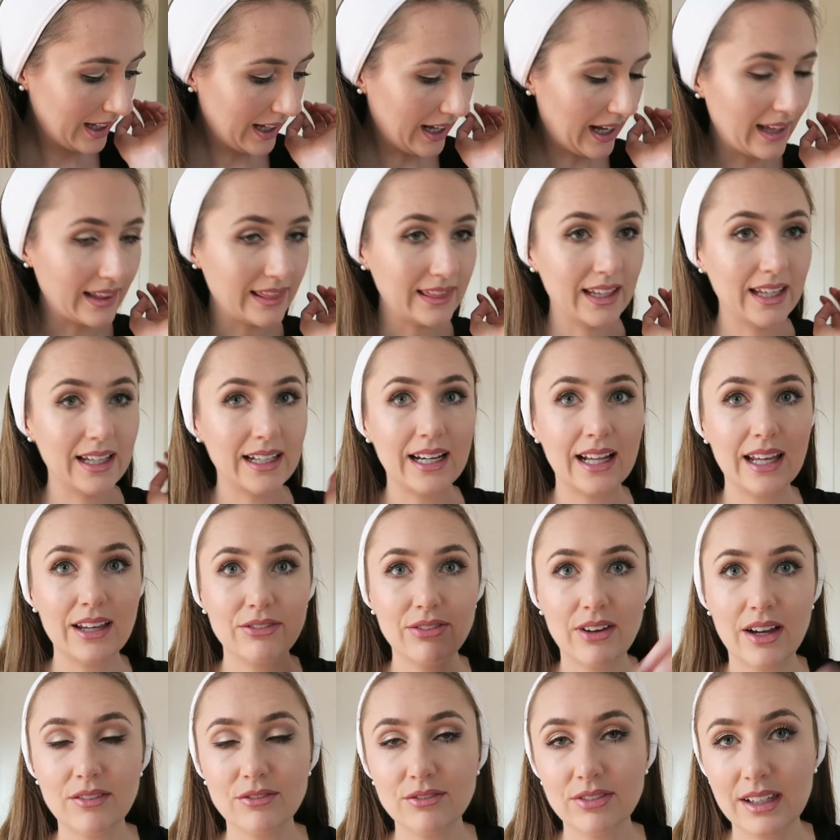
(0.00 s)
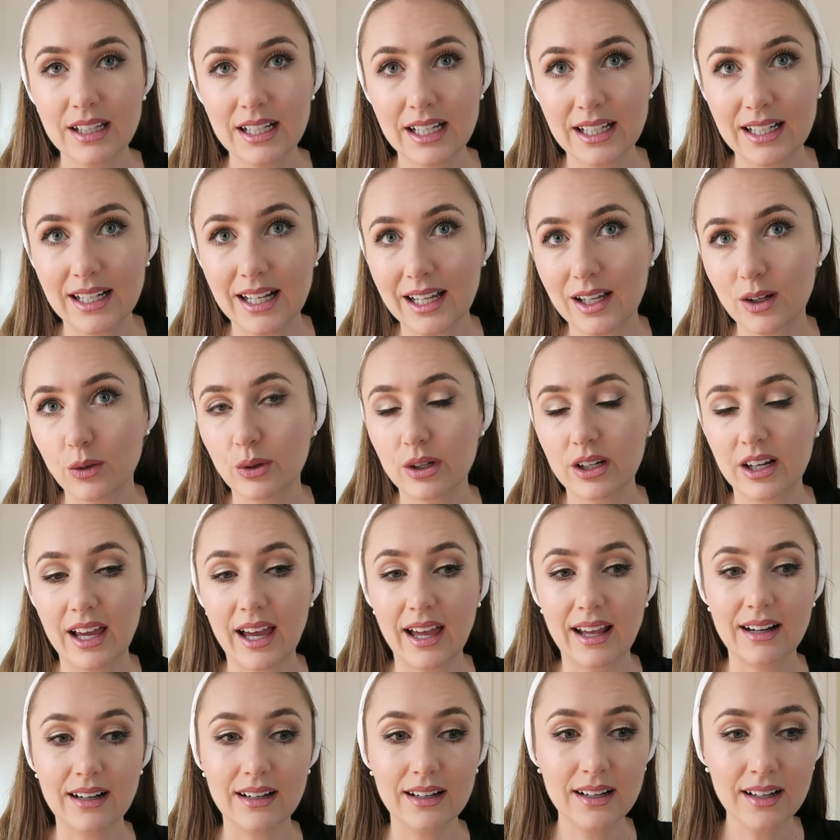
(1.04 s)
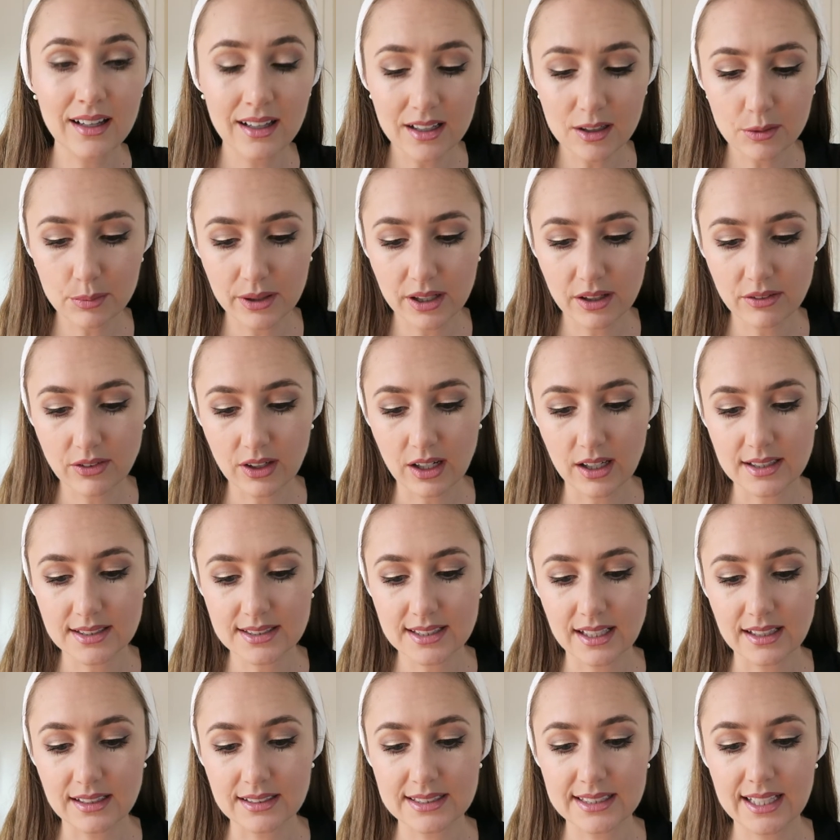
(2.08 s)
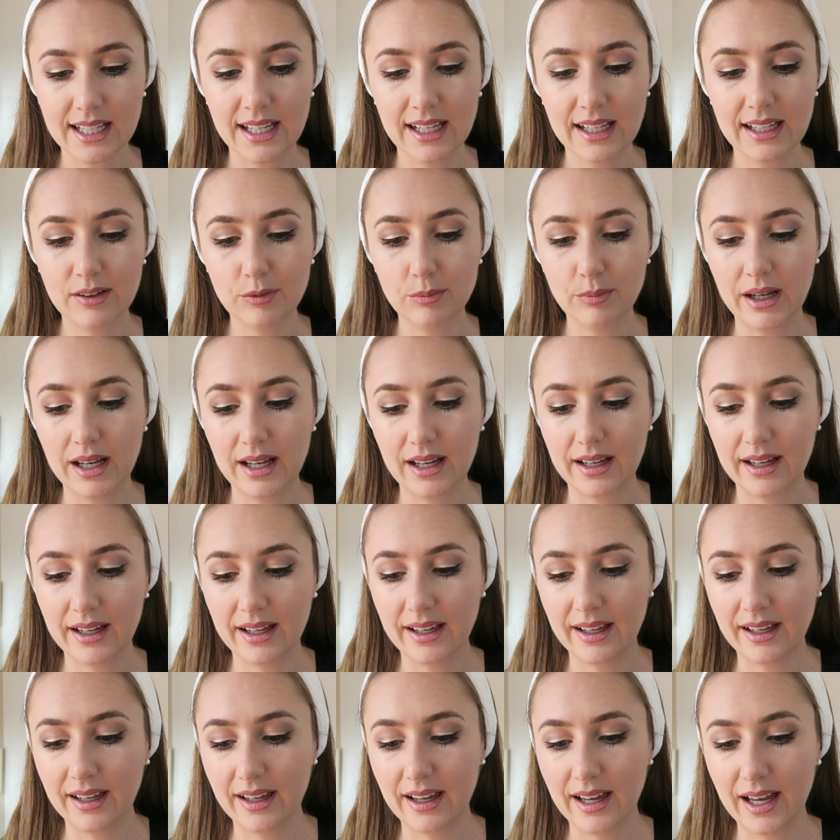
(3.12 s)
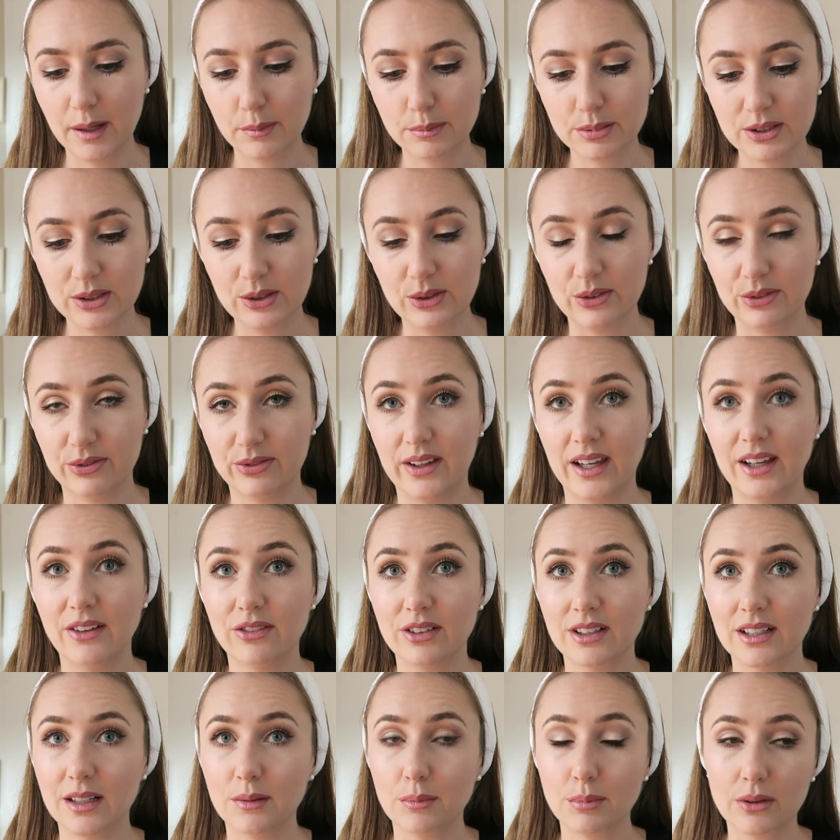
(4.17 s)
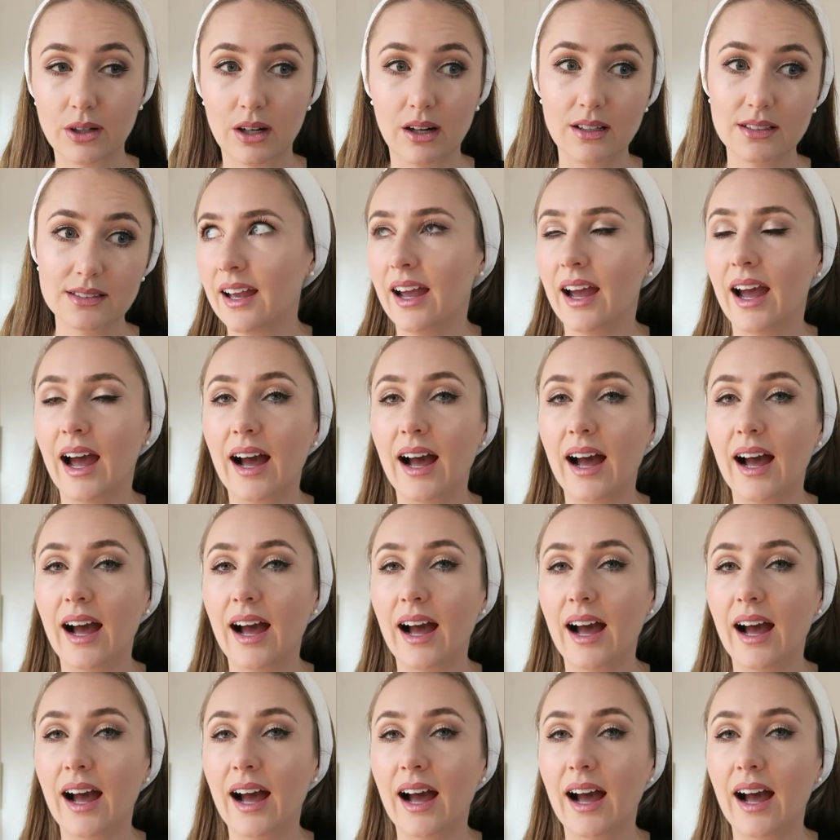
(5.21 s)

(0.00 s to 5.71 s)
And then if I'm feeling like I want to add a little bit of gloss, I'll take my absolute favorite lip gloss.